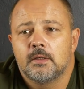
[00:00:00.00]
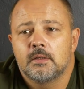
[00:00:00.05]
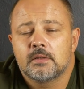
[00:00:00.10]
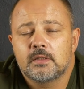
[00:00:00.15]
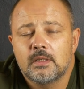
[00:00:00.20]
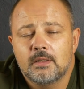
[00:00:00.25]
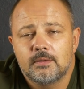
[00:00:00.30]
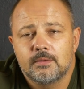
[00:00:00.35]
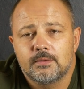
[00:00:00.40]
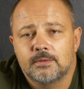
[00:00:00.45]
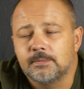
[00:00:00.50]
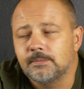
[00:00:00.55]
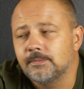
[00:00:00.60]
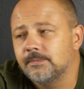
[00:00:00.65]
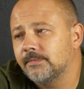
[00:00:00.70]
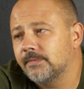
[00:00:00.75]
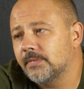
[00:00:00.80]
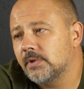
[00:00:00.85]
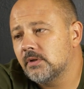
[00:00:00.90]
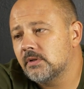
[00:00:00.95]
So
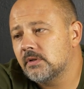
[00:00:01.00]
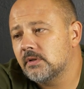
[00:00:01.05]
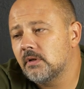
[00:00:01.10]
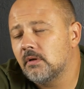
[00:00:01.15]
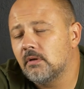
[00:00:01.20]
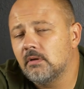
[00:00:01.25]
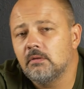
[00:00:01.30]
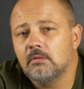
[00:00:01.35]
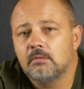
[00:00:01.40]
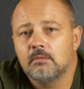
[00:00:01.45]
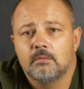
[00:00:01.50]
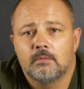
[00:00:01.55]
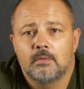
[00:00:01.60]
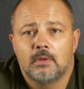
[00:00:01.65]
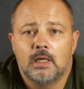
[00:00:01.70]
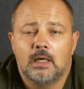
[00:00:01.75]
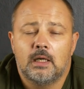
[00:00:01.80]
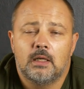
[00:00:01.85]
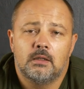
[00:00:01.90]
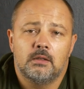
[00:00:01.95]
you saw
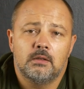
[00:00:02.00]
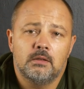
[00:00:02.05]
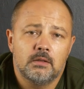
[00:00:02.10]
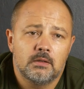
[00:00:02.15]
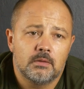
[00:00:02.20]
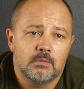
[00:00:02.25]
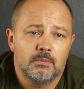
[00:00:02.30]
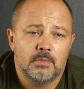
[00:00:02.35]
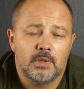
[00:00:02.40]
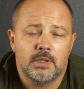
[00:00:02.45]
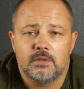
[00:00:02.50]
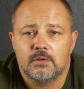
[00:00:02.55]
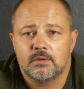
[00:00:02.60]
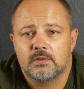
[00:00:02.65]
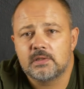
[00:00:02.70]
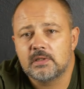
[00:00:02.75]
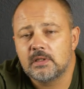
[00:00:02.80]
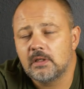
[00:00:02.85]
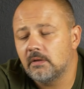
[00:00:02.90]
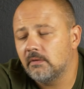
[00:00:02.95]
all by
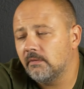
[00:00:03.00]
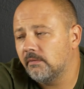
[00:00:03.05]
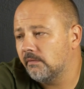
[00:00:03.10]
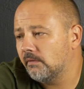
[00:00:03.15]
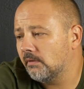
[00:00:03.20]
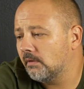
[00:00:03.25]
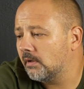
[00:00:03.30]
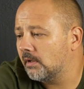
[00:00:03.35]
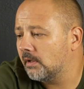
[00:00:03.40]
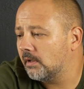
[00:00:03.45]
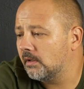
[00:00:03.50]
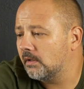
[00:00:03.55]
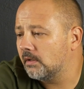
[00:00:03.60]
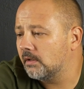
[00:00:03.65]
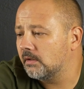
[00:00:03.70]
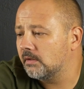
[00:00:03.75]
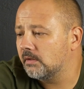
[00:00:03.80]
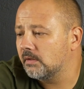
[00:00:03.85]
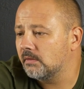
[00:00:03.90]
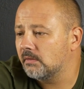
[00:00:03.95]
yourself,
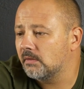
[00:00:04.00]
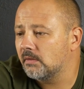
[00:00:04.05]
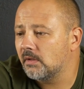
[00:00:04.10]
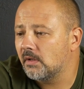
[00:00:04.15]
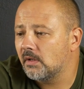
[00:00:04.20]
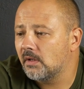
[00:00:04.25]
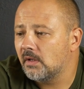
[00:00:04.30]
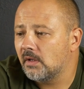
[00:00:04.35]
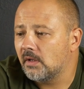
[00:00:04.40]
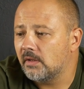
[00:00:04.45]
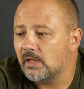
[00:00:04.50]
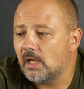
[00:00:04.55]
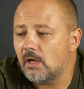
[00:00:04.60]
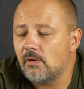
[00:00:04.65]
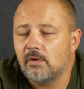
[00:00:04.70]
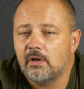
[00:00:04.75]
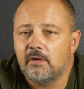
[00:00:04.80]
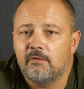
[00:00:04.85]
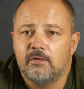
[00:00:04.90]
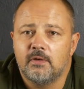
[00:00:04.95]
and
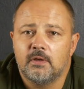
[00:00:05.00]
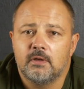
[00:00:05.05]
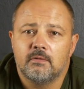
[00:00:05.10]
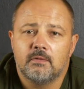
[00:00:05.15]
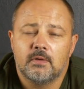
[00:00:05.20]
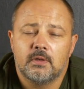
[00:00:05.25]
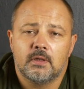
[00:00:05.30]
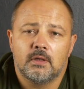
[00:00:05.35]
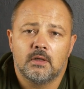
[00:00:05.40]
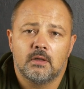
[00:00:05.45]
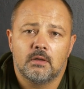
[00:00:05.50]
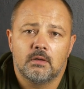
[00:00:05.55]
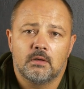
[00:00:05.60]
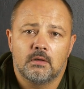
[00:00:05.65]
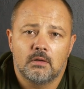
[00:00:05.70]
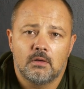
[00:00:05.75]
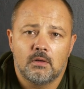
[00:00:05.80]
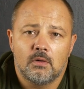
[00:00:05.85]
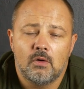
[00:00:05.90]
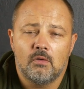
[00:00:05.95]
now I think the
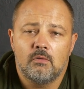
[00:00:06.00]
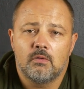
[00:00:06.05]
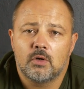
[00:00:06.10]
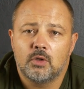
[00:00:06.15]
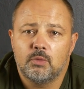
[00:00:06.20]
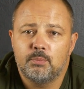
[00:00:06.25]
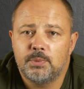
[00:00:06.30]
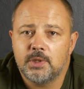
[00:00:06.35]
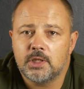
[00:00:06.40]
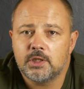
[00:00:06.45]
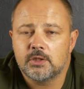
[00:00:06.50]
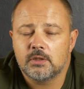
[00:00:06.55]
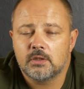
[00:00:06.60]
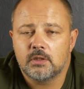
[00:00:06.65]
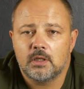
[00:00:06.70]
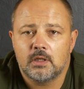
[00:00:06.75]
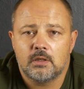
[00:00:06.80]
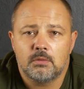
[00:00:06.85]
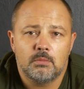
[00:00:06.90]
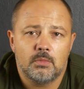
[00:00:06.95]
overall picture
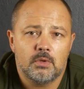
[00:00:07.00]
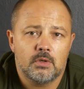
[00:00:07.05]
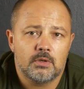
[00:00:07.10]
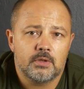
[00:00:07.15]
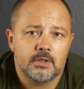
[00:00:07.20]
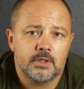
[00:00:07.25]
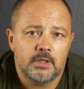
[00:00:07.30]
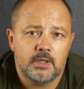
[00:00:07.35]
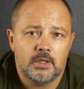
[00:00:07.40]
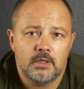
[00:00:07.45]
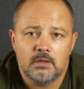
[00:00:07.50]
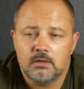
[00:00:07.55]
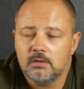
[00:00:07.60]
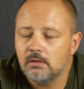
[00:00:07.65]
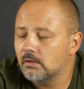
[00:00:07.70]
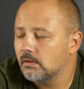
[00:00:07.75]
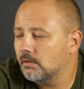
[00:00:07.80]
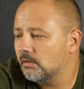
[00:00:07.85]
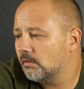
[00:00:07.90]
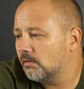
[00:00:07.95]
are more clear
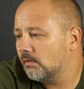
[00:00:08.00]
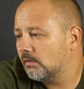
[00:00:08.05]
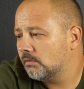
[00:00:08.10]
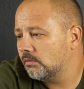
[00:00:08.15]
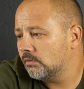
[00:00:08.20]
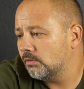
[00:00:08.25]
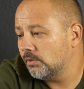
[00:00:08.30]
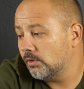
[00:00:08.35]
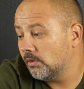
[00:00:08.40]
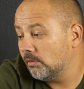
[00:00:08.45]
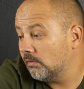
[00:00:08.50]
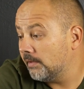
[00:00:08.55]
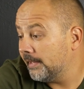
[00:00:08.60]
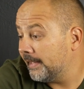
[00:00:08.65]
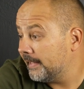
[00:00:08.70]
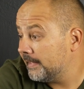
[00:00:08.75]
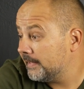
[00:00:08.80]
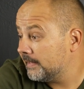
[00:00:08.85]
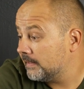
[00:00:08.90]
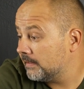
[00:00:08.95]
to you
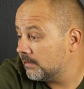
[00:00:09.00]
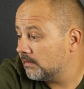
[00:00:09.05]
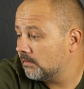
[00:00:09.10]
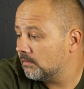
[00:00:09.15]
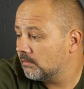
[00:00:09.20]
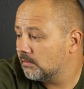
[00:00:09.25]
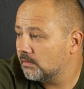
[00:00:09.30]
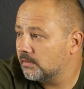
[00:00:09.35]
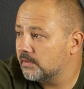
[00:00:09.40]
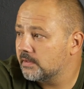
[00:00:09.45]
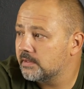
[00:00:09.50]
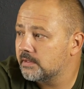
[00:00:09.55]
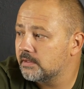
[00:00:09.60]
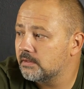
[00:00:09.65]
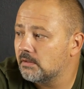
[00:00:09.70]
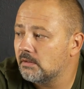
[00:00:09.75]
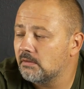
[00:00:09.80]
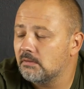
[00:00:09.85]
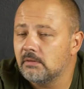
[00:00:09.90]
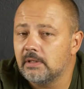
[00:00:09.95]
guys.
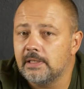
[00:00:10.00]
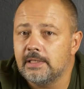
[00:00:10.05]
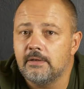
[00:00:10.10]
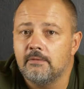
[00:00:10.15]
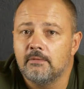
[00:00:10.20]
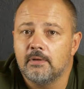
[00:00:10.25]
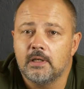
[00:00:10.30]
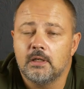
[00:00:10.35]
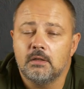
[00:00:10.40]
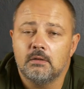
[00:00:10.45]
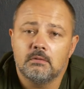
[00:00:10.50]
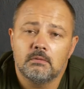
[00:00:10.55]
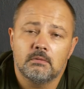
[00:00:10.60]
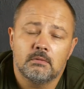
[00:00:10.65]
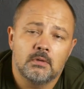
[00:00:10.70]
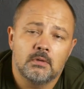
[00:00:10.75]
So anyway,